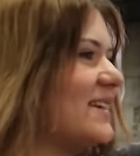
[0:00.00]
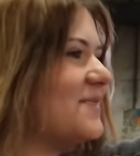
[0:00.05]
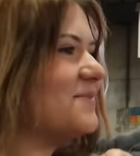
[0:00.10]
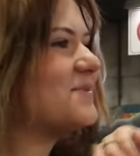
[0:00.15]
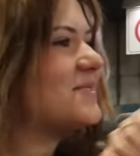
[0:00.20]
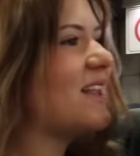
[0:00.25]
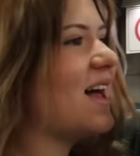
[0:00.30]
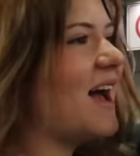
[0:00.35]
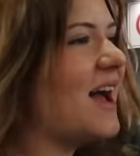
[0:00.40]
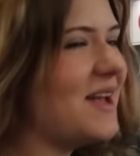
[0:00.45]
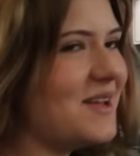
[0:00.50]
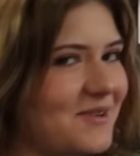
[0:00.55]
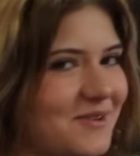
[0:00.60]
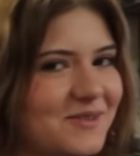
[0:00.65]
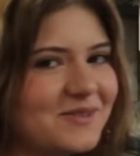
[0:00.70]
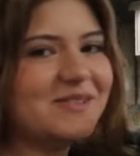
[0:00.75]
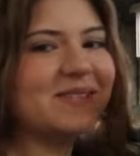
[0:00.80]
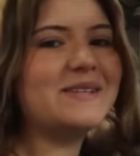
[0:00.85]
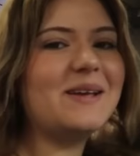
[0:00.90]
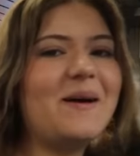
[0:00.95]
Seems like
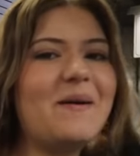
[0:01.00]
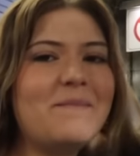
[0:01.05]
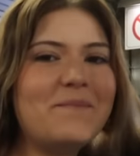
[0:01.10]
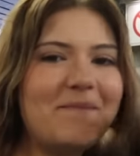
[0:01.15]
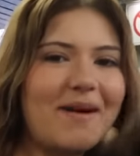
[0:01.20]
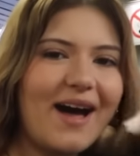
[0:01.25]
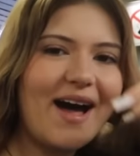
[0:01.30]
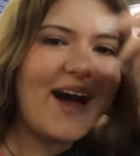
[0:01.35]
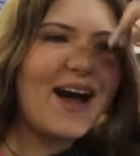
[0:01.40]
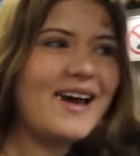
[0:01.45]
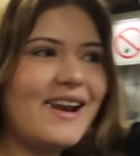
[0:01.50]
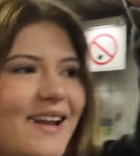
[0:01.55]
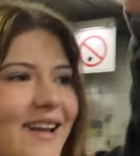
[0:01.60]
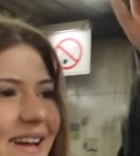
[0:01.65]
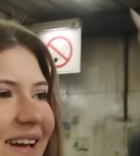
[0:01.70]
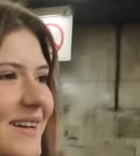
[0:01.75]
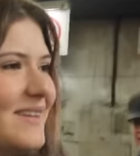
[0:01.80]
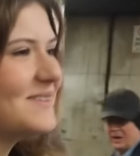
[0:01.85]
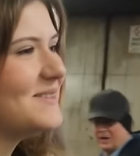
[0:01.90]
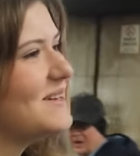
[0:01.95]
you
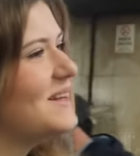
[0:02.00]
somebody.